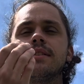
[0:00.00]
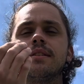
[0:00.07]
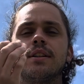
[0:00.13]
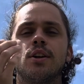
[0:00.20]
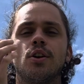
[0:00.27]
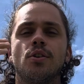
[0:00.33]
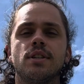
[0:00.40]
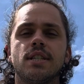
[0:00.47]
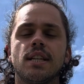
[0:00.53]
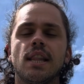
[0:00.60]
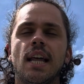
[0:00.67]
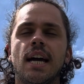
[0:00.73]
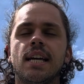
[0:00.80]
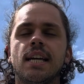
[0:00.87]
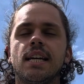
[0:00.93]
They're going to
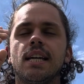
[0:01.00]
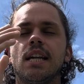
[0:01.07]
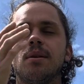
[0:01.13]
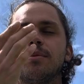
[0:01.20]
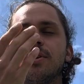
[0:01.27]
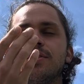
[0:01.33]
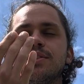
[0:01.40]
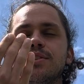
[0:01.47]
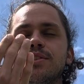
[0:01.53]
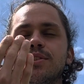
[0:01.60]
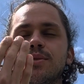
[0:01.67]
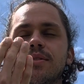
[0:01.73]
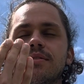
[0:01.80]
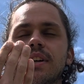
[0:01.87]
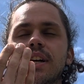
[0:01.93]
light it, and I'm going to
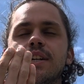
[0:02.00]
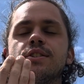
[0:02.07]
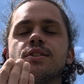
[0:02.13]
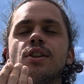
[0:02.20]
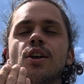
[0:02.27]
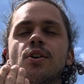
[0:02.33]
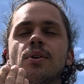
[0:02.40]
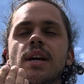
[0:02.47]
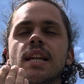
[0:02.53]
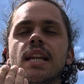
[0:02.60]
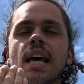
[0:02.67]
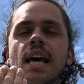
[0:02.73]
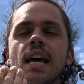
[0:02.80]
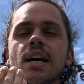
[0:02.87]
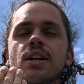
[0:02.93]
do a very slow
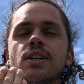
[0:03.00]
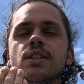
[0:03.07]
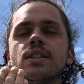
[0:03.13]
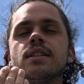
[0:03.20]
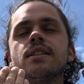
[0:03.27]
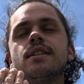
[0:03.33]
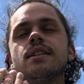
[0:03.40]
inhale,